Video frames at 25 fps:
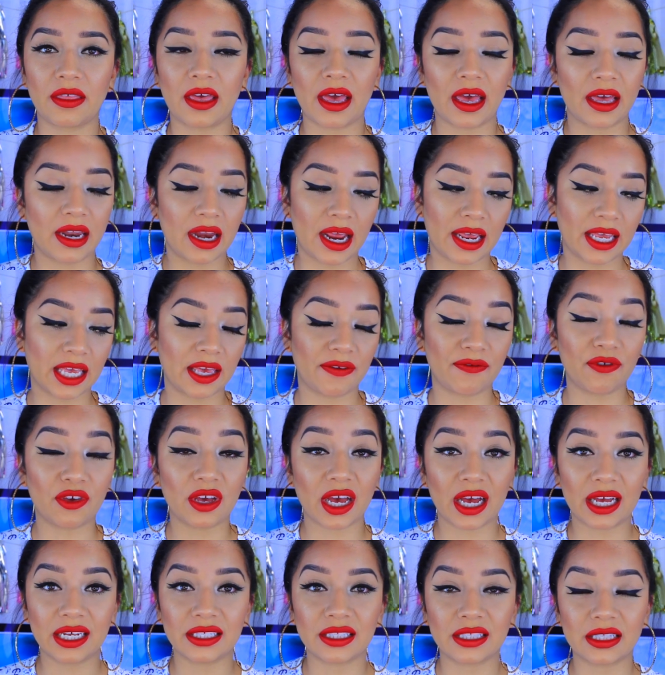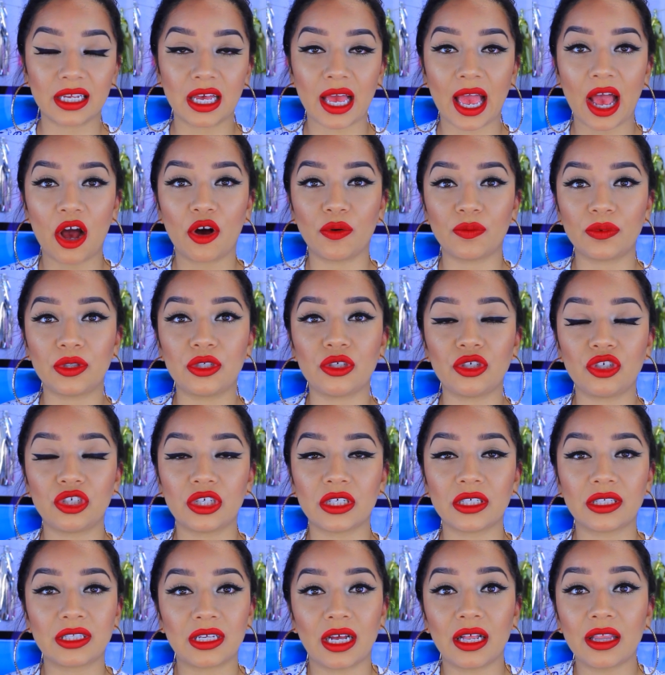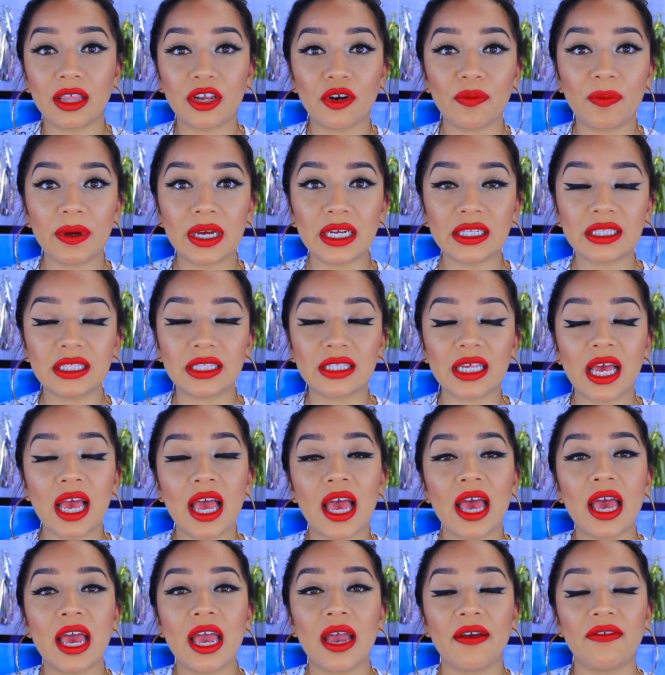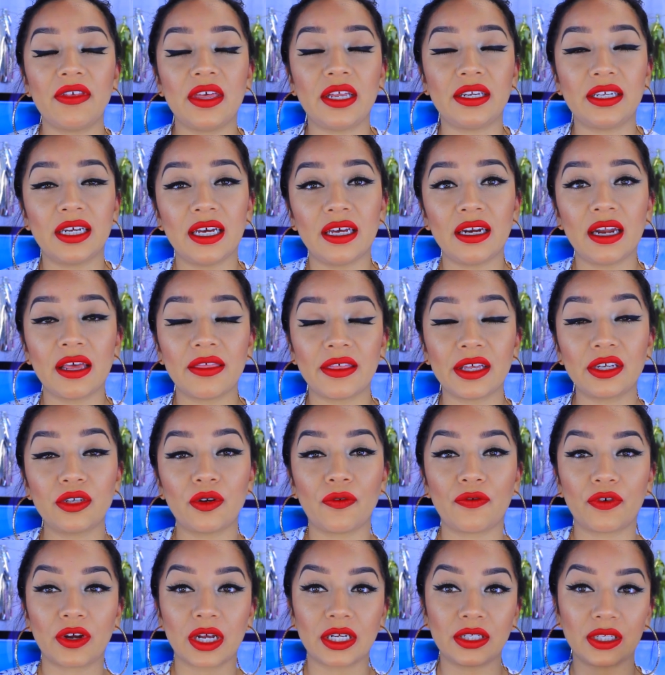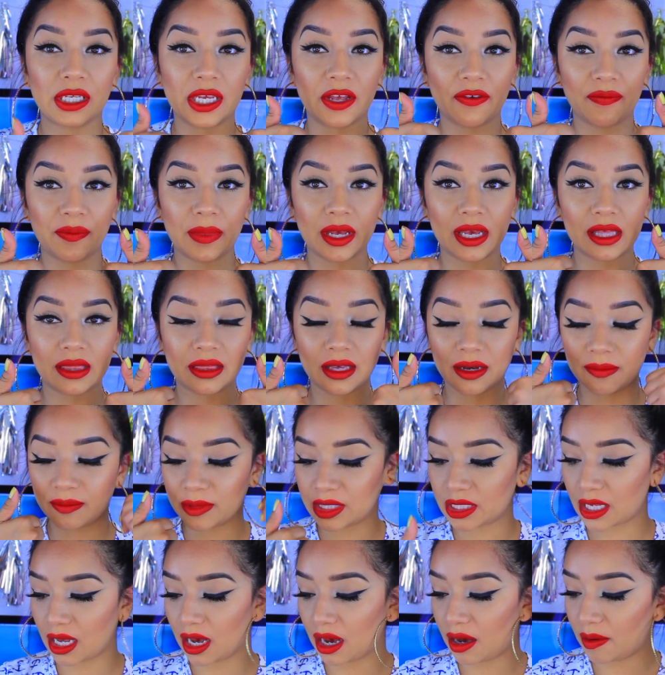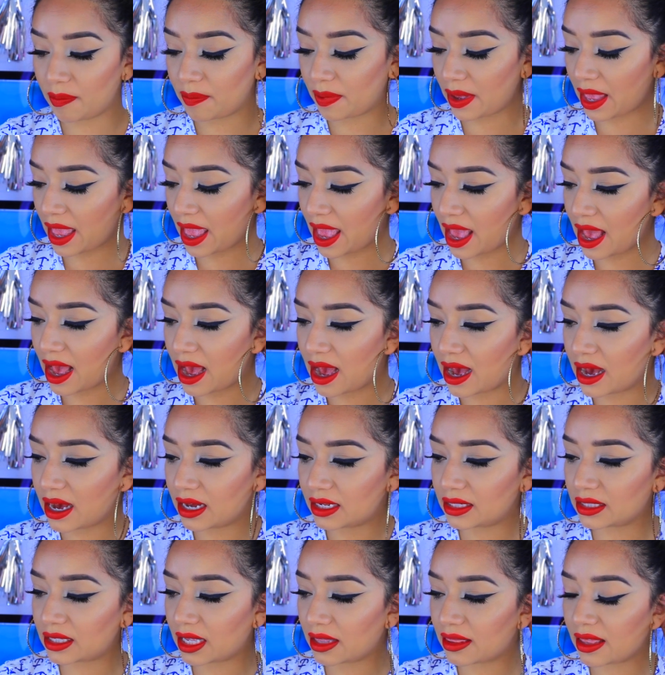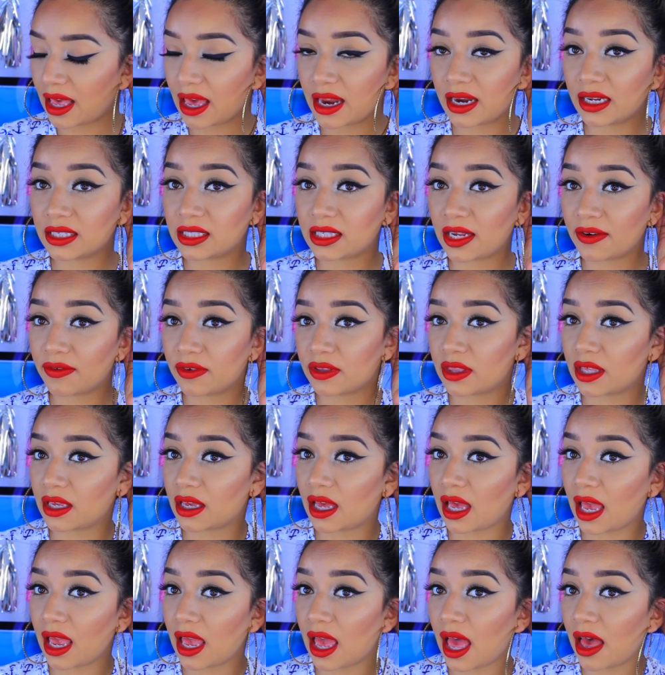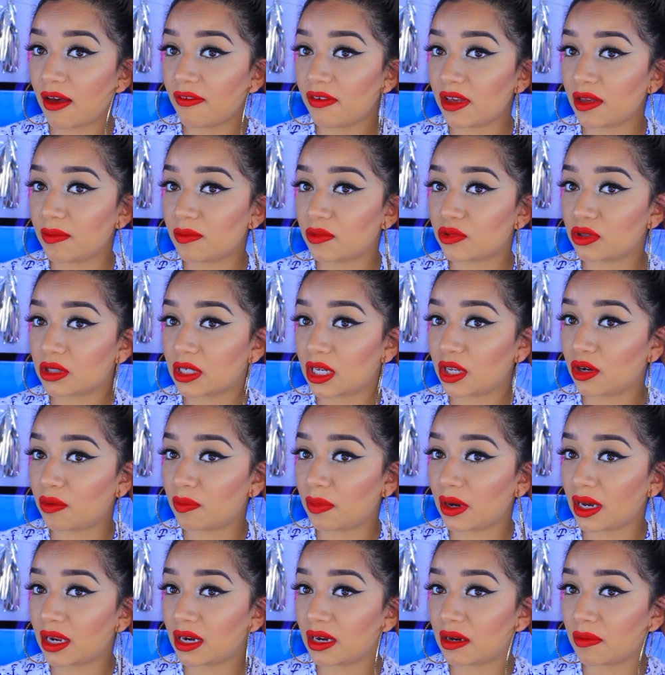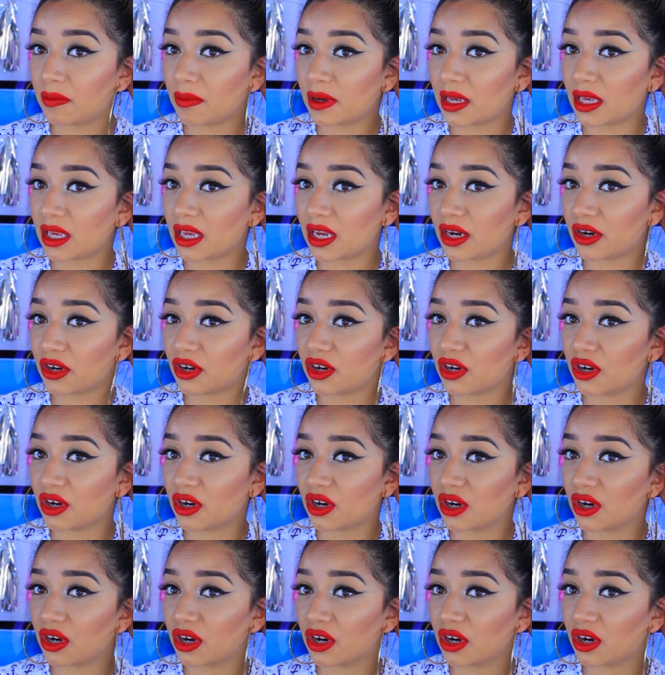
that I gave you guys helped you just a little bit. If they did, then don't forget to give me thumbs up, and that is everything. I have a mosquito bite in my ear.